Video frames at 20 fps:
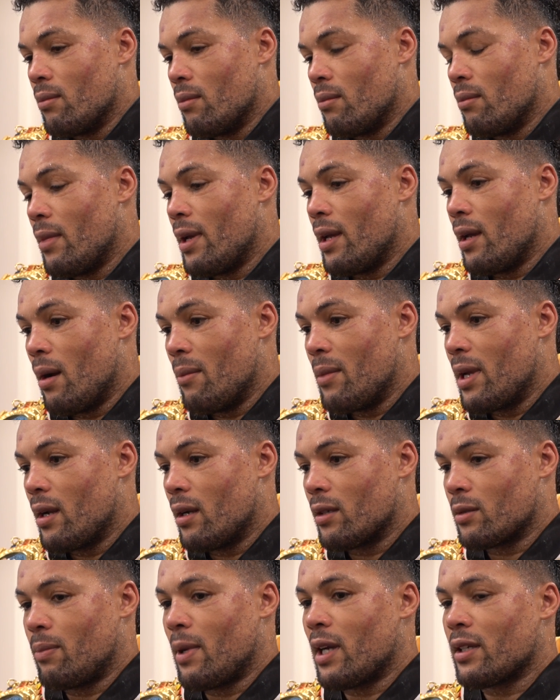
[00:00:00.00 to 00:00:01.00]
mean, I
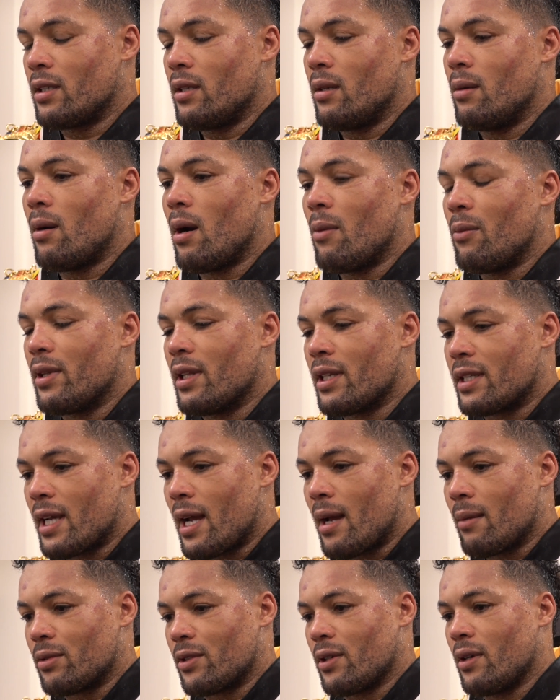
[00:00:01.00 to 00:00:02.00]
was busting him up with a
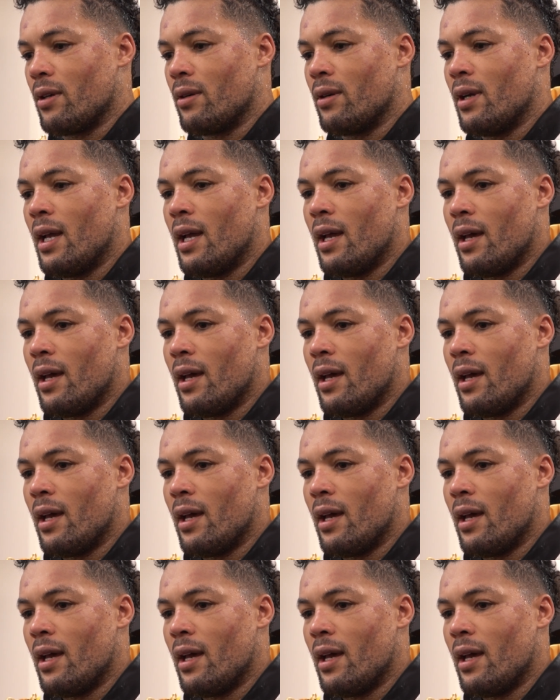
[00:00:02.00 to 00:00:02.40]
jab, so